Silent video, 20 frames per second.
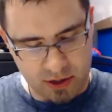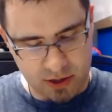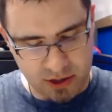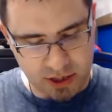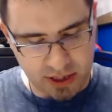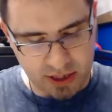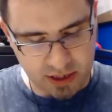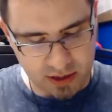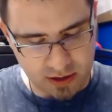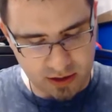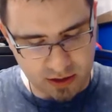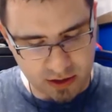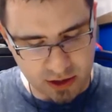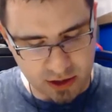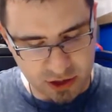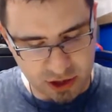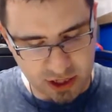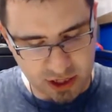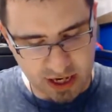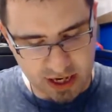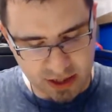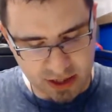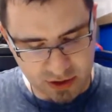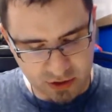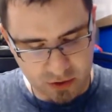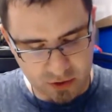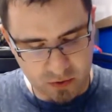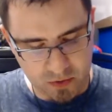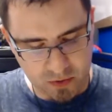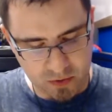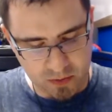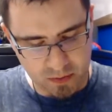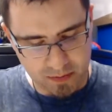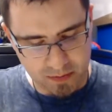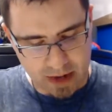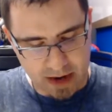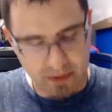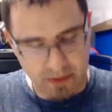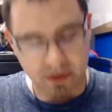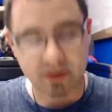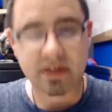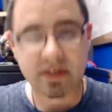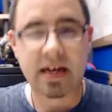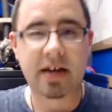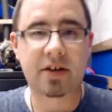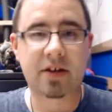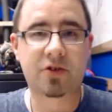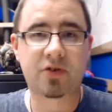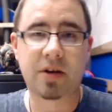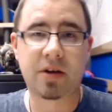She can do power attack,